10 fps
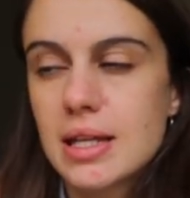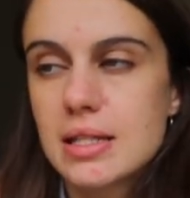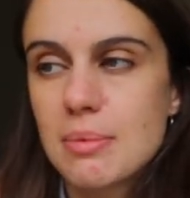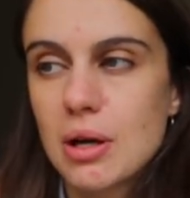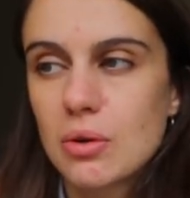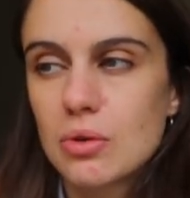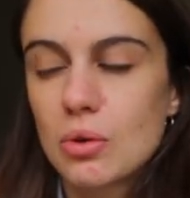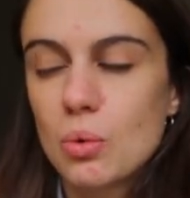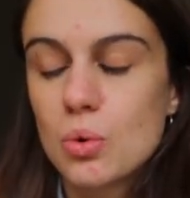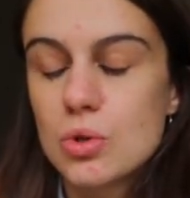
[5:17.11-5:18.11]
It's about
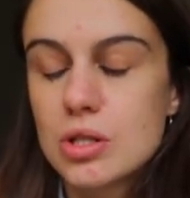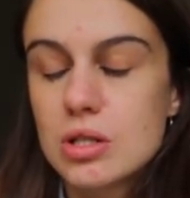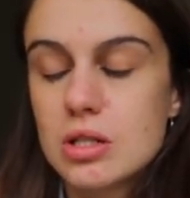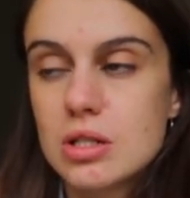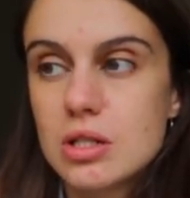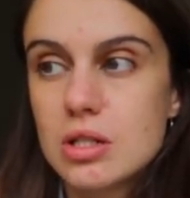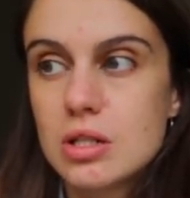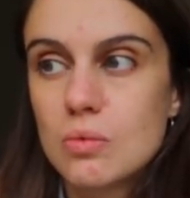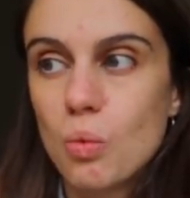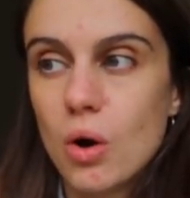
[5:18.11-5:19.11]
quarter to
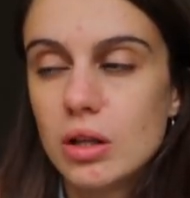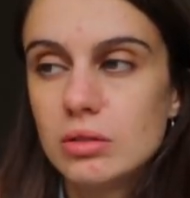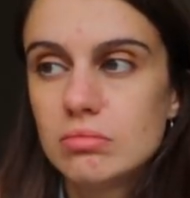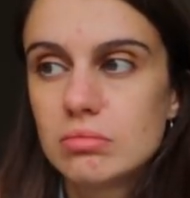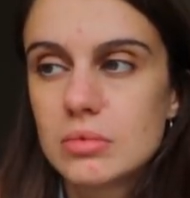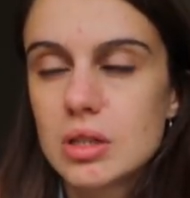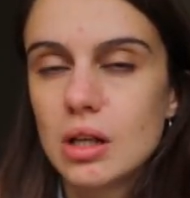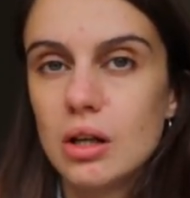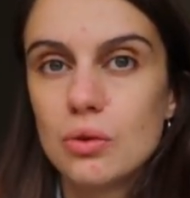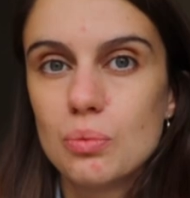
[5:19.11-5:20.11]
one
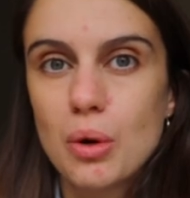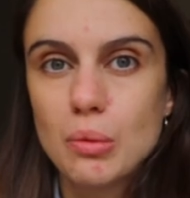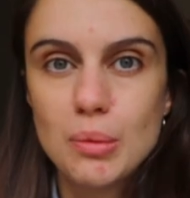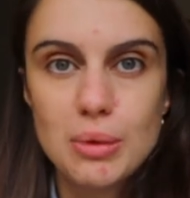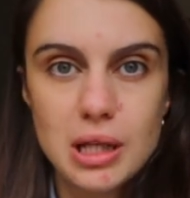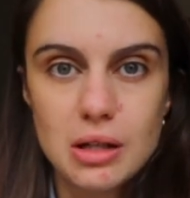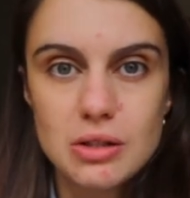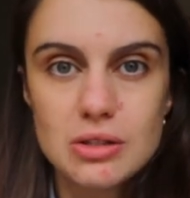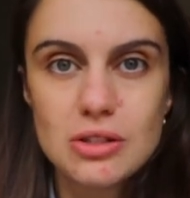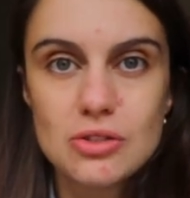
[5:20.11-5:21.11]
so probably
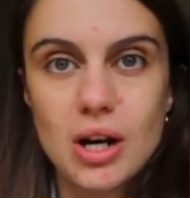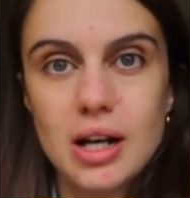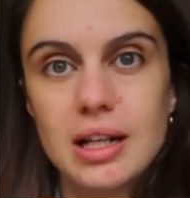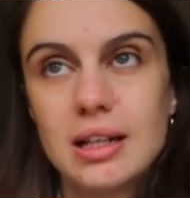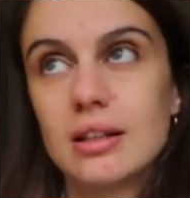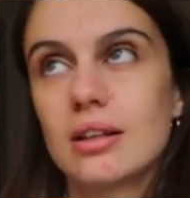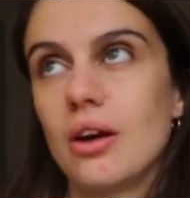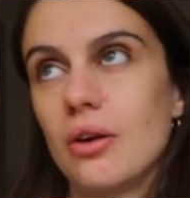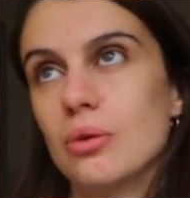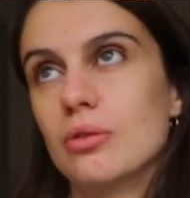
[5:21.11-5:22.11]
going to try and
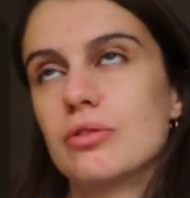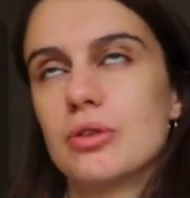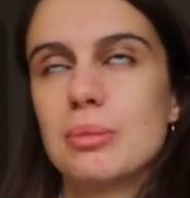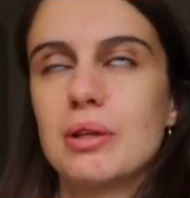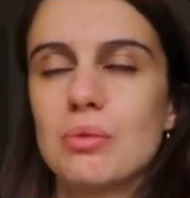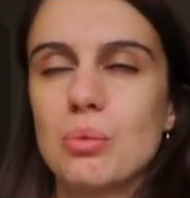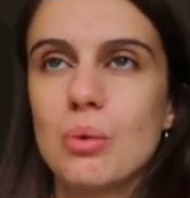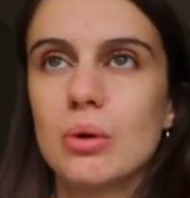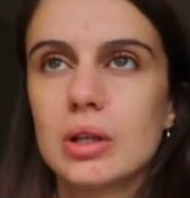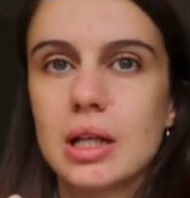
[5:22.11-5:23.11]
go for a bit of a
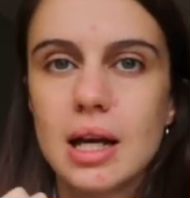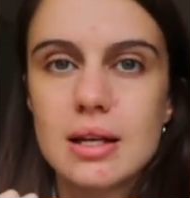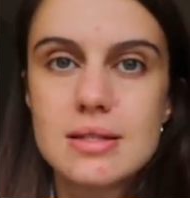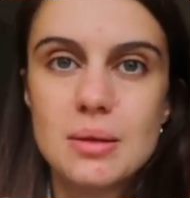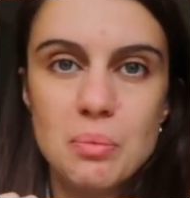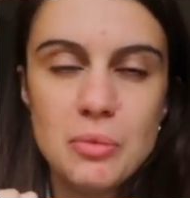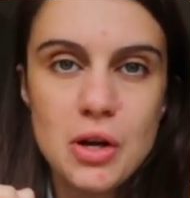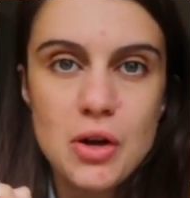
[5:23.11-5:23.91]
walk and get some